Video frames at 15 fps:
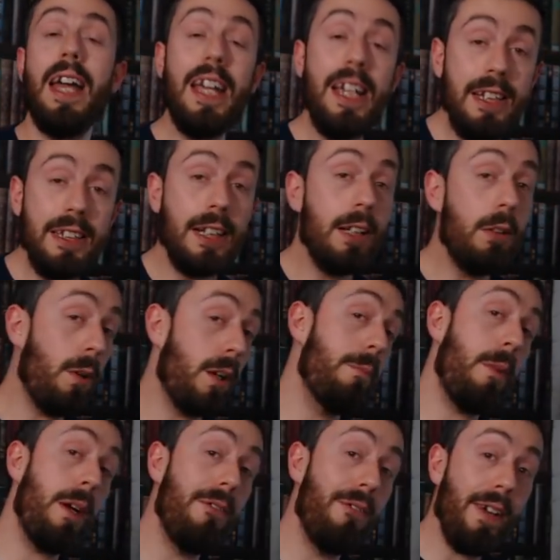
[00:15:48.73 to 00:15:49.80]
easily one of
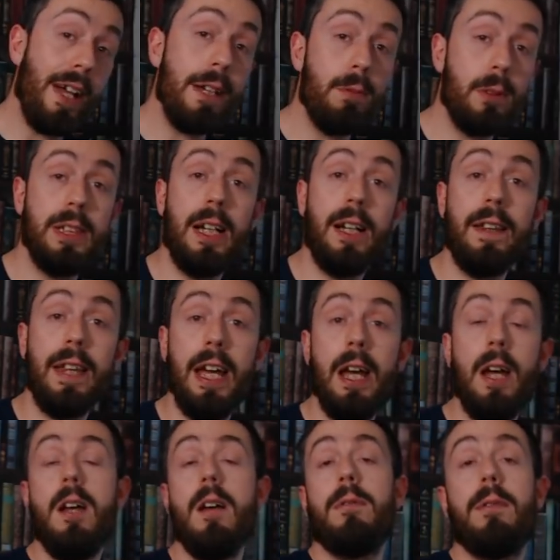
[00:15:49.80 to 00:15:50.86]
my favourites out there
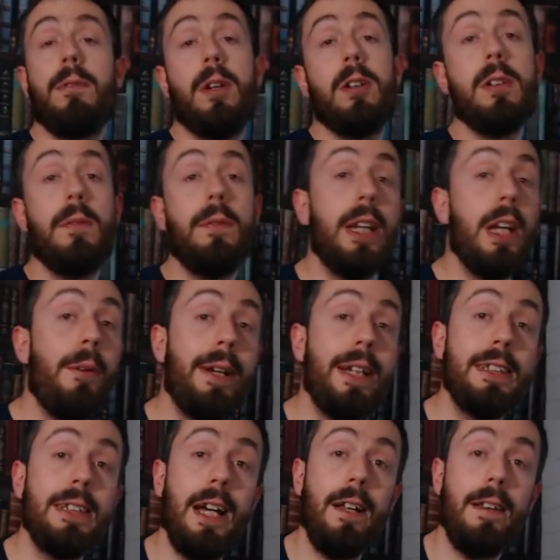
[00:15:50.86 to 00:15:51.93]
for photo video
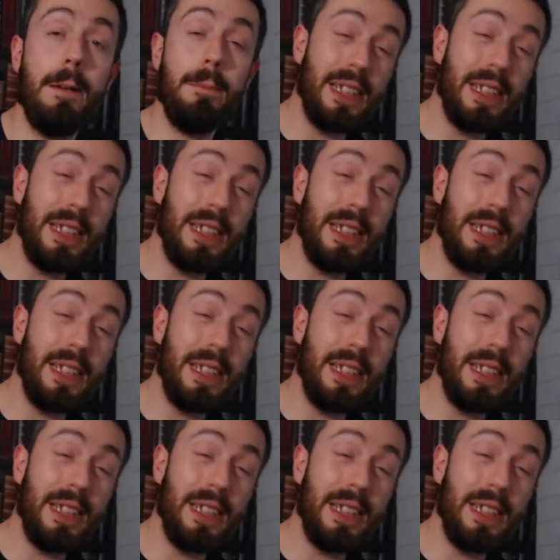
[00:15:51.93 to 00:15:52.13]
editors out there,